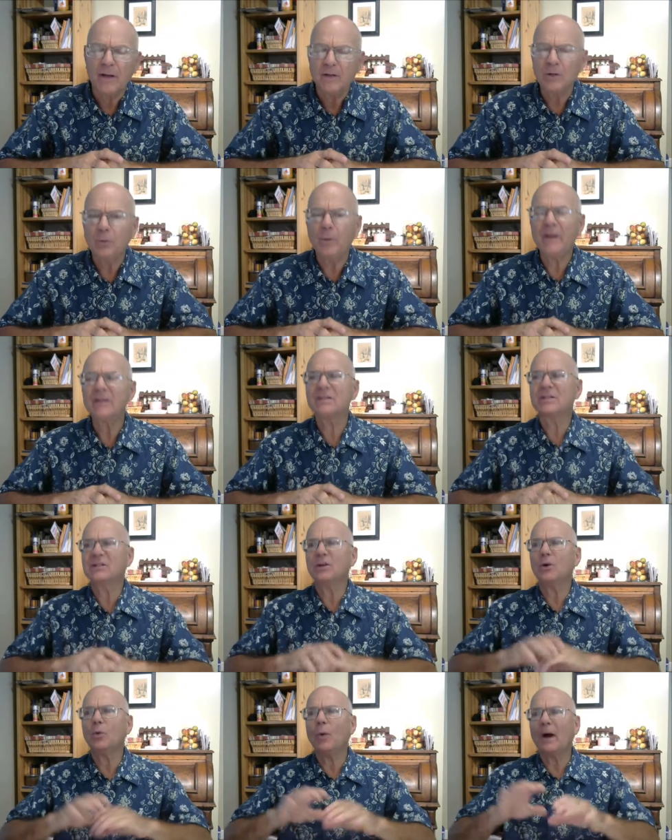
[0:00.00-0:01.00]
Do we
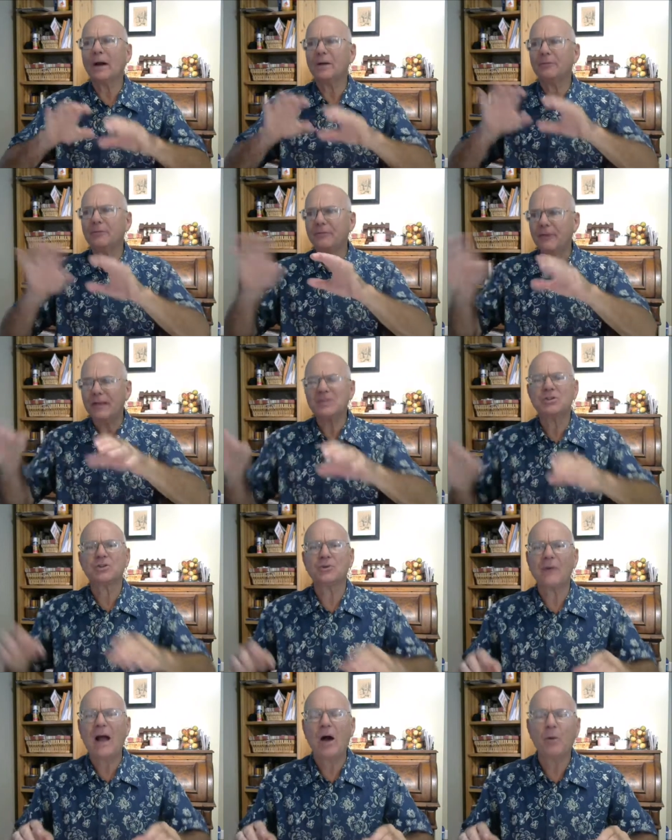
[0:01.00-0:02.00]
still want to
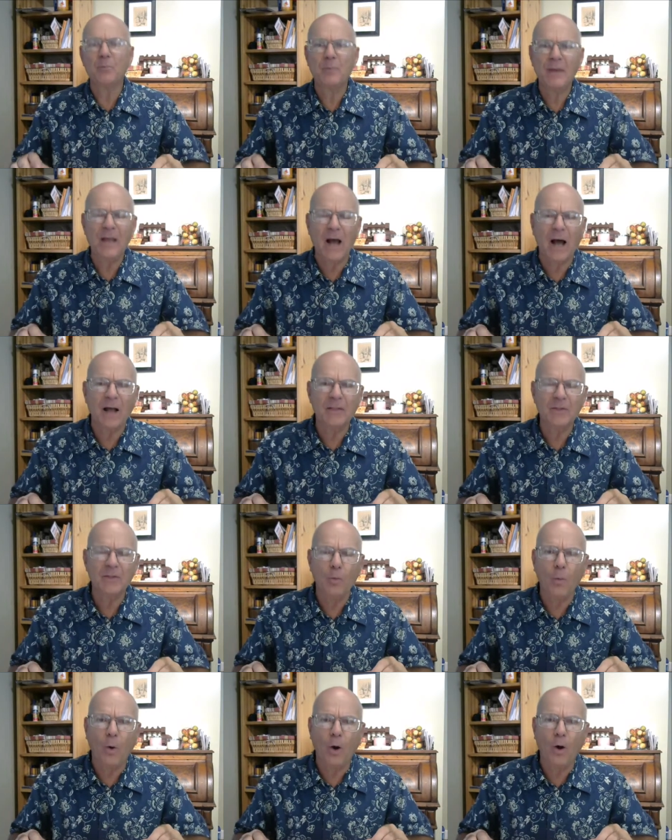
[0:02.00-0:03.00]
venture out beyond the
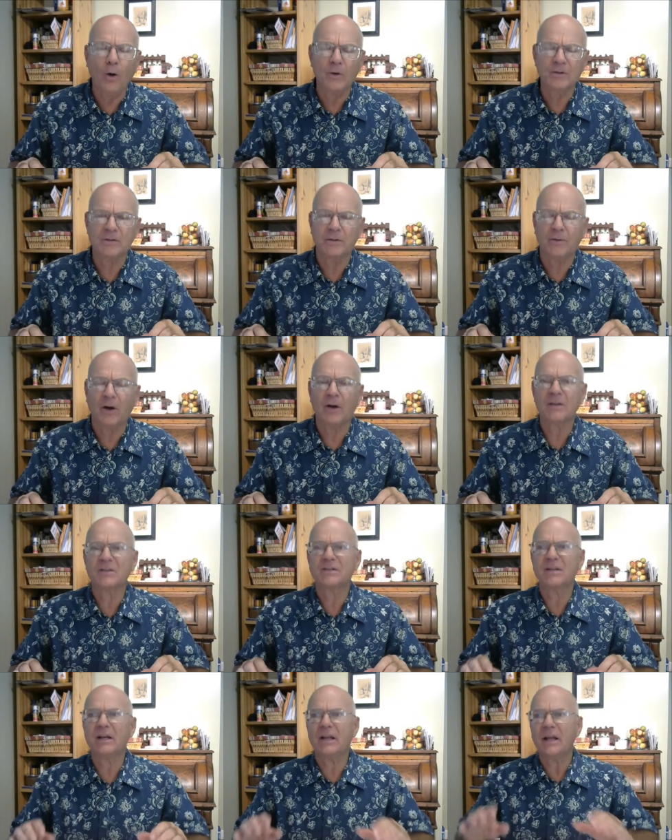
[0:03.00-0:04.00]
walls of our
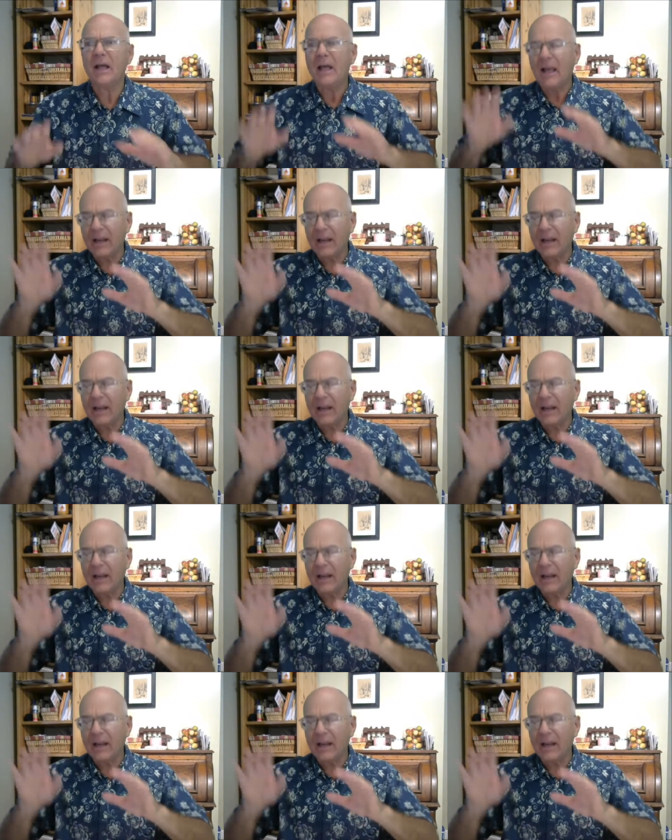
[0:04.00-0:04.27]
city